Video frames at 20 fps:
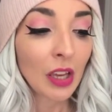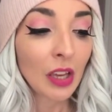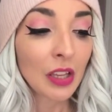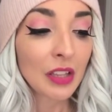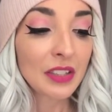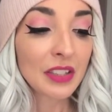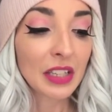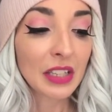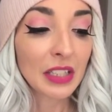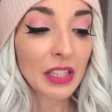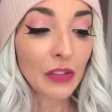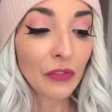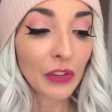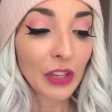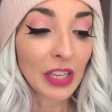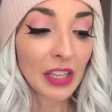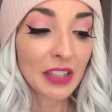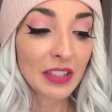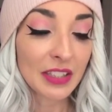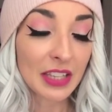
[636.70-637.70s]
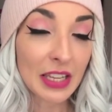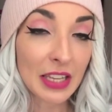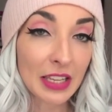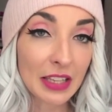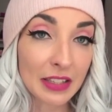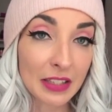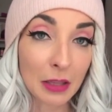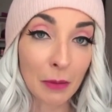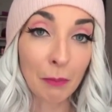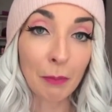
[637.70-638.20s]
significance
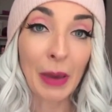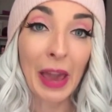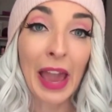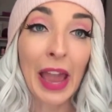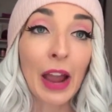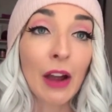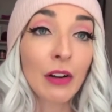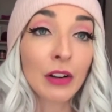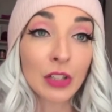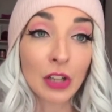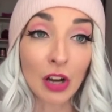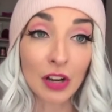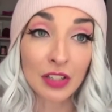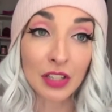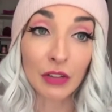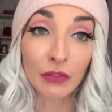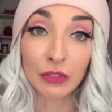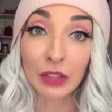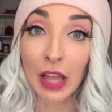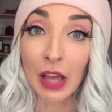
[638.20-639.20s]
is the paradox of